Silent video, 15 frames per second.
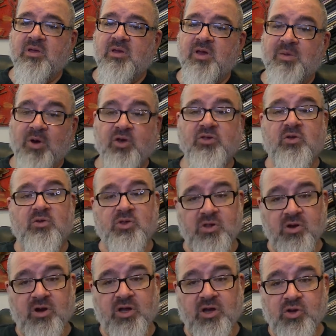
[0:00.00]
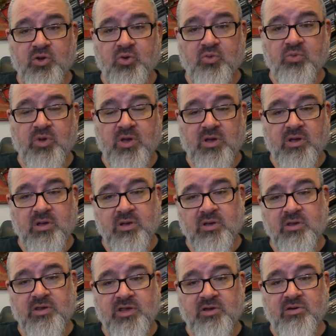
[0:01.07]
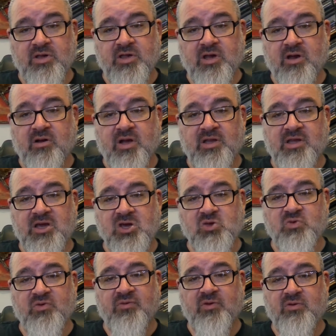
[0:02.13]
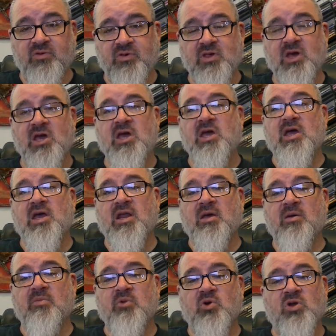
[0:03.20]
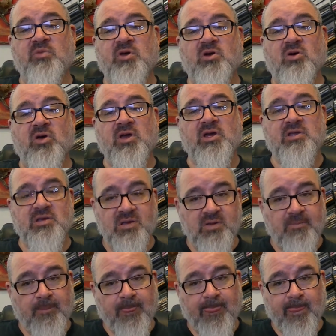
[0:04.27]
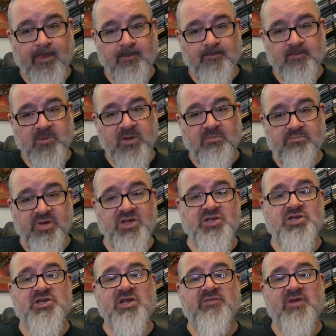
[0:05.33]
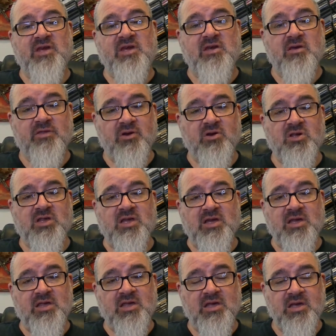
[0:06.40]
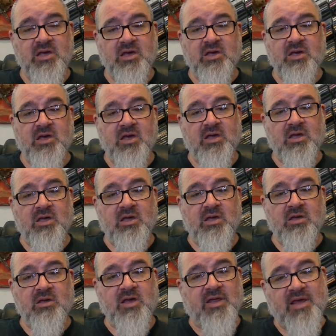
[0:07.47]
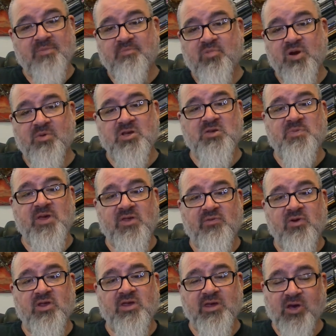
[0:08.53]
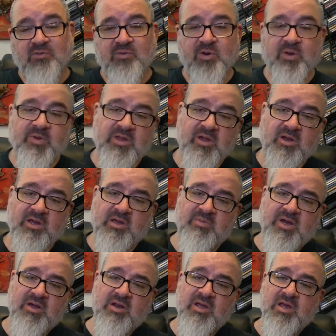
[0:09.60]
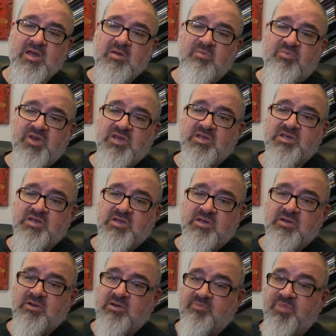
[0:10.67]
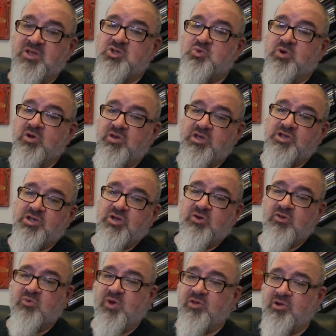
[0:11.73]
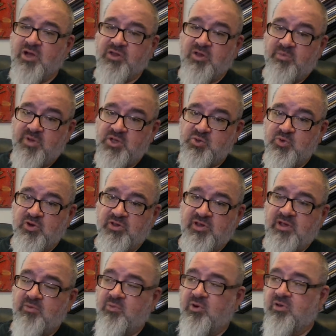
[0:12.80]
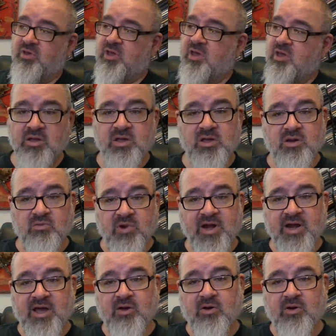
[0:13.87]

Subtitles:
I'm also starting a new series here at Days Reviews, and I'm going to be calling it Binge TV Thursdays. And that pretty much speaks for itself. We're going to be talking about binge-worthy shows, whether or not they're binge-worthy, available right